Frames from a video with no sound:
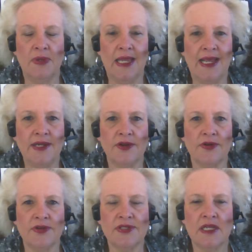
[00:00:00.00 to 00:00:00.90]

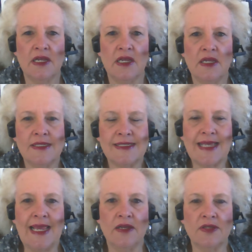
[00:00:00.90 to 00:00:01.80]
blinders,
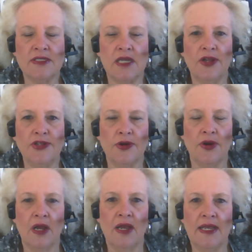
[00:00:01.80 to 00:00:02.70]
scales on
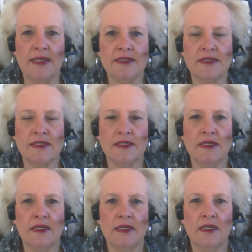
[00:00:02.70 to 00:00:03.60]
your eyes.
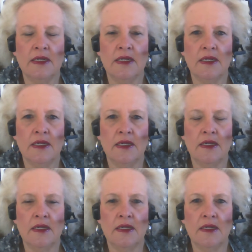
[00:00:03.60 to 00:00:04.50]

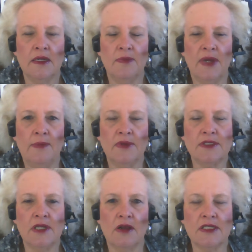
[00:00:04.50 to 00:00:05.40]
The Bible
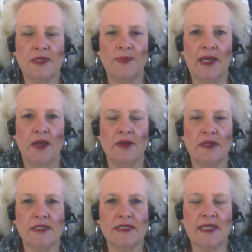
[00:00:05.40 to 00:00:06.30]
talks about
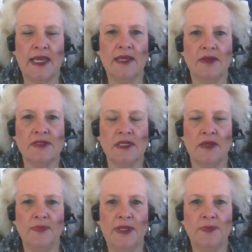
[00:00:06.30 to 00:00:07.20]
the scales
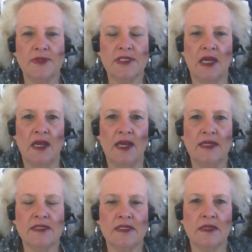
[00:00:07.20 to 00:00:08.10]
on people's
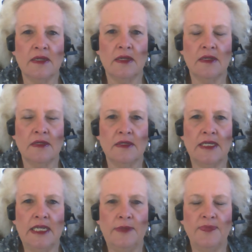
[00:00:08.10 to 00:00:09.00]
eyes
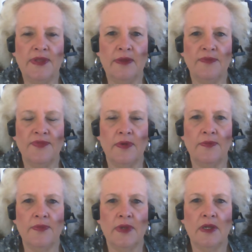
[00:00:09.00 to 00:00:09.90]
keep them
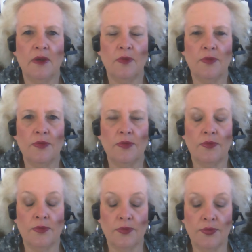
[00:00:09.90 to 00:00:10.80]
from
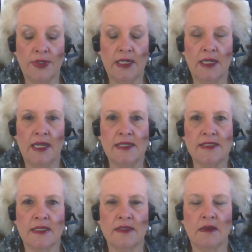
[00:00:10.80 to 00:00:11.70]

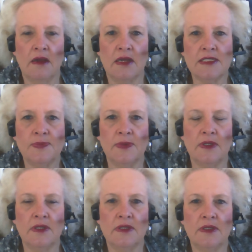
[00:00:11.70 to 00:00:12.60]
realizing the
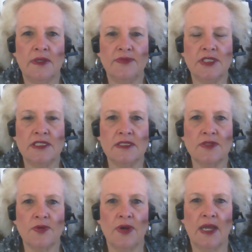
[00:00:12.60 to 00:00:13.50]
gospel of
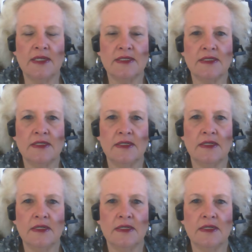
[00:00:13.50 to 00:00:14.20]
Jesus Christ.